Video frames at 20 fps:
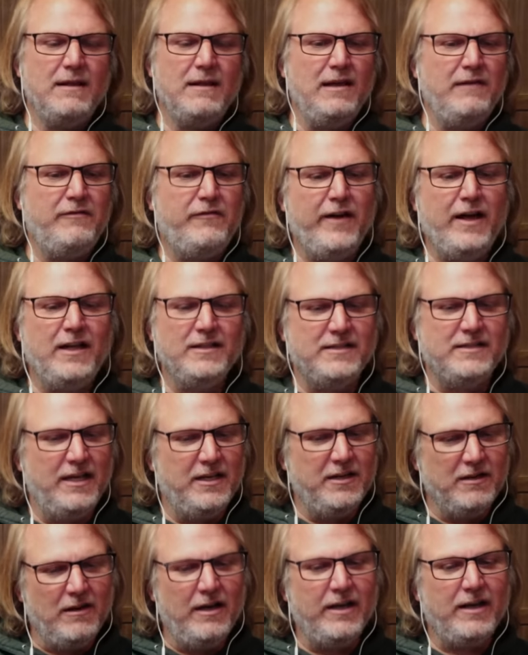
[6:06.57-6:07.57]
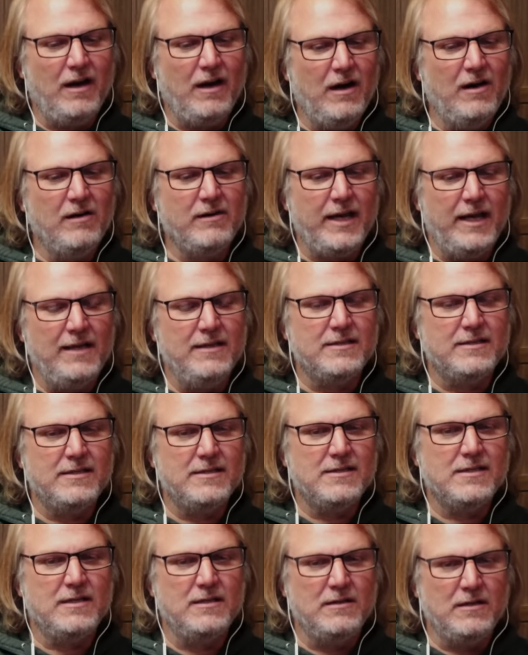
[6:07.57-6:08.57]
felt it. You're like, oh, okay, this
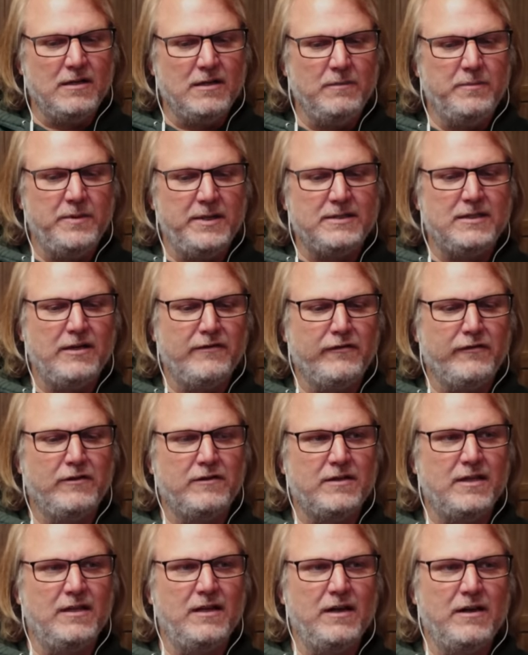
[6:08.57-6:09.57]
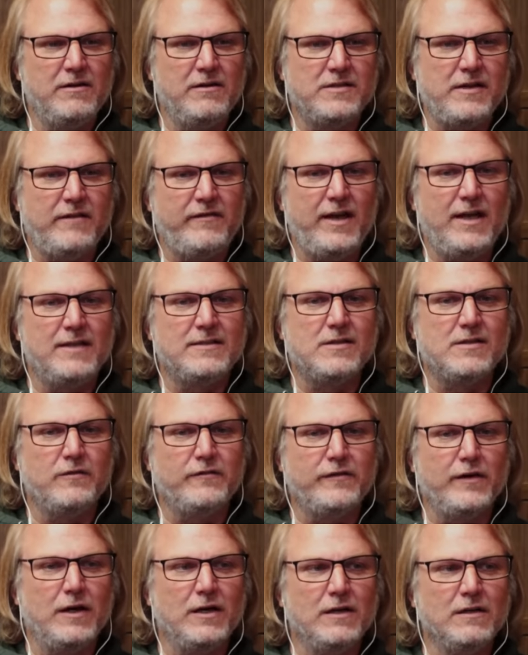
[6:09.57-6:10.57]
is a little bit different than the others I've had so
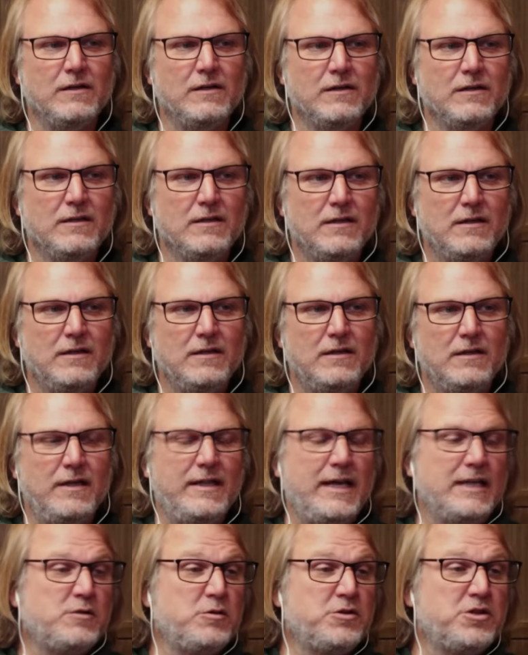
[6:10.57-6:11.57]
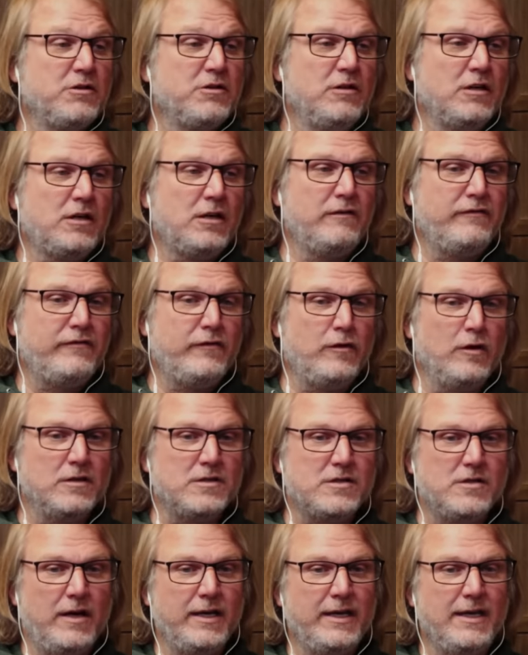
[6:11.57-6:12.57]
far. Yeah, and that's what you're looking for.
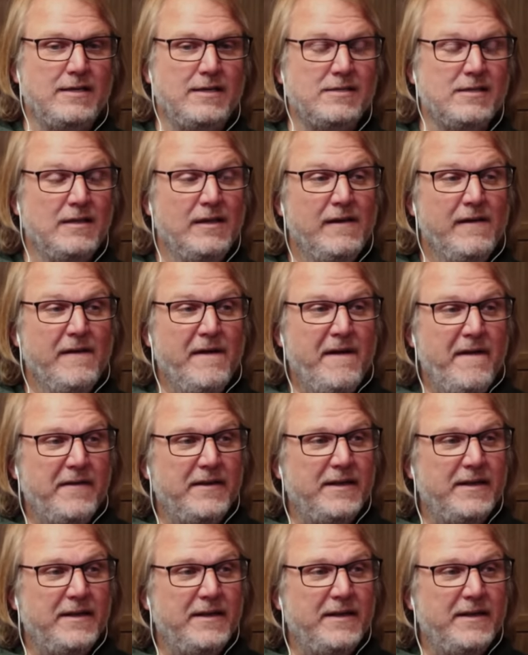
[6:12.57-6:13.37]
So I guess it's